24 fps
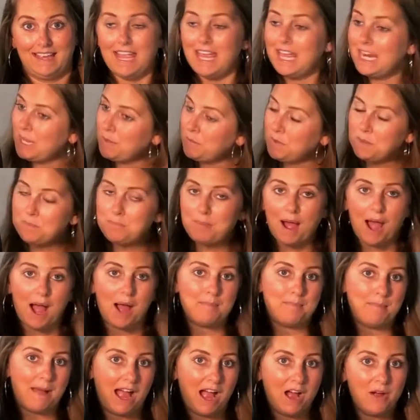And it would
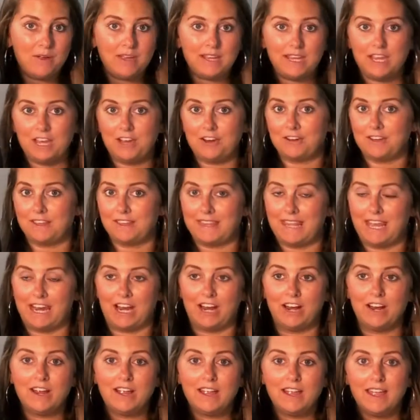pop out here and
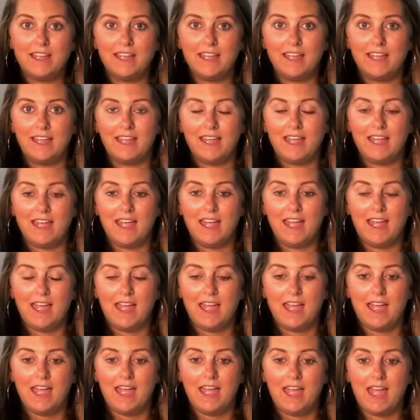there.
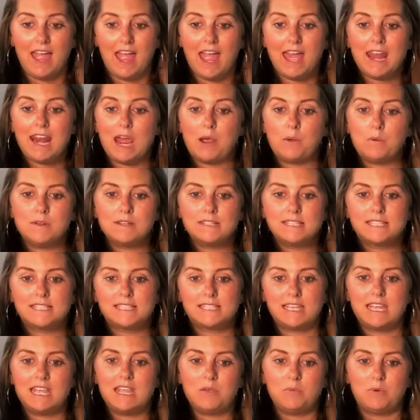And I would
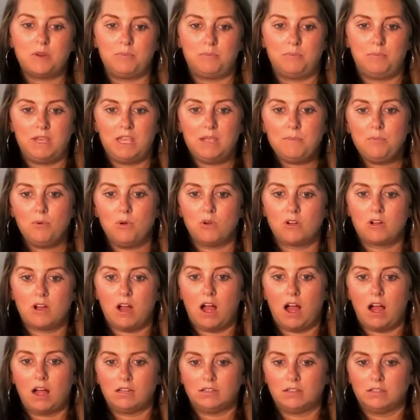see when people
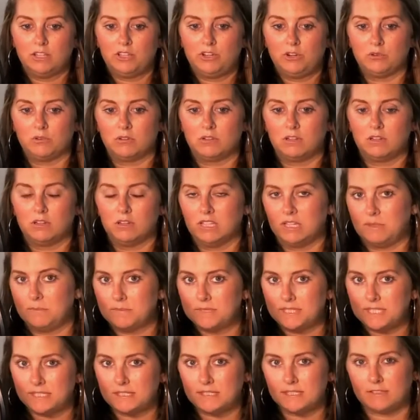caught little
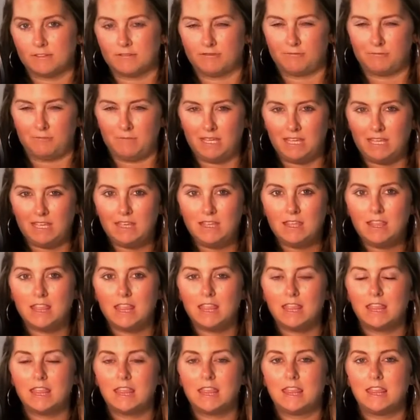glimpses of me,
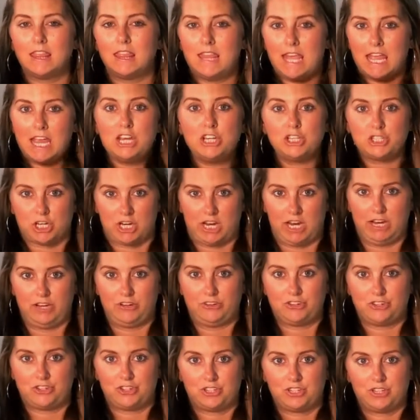they
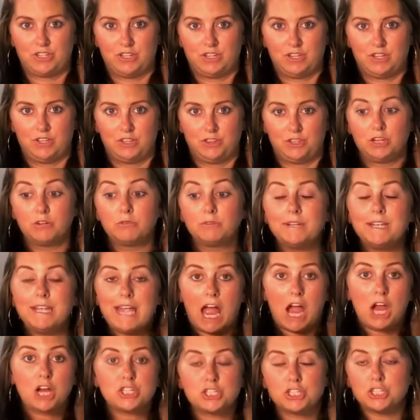changed. Their
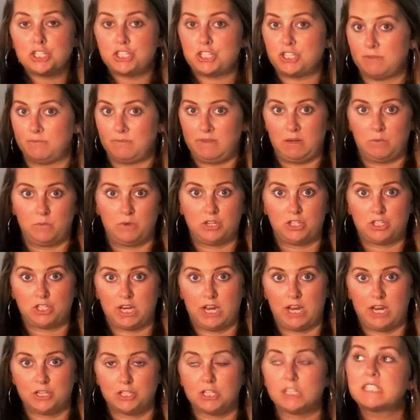reaction to me would
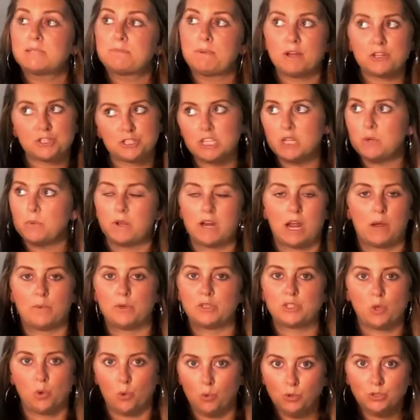change, especially when I
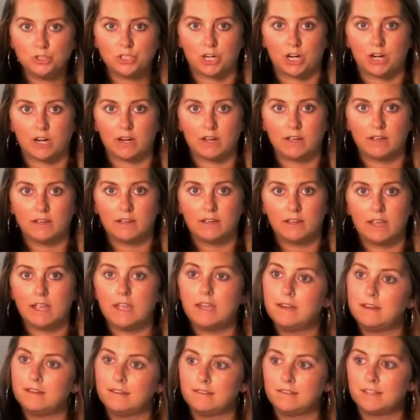was older
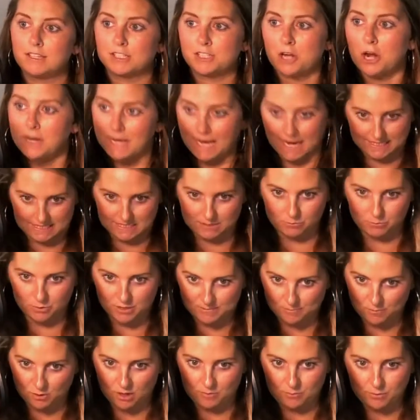and the sarcasm
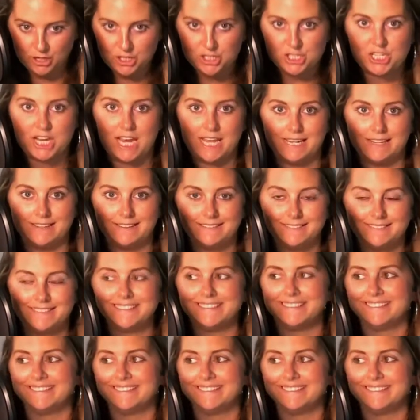was more appreciated.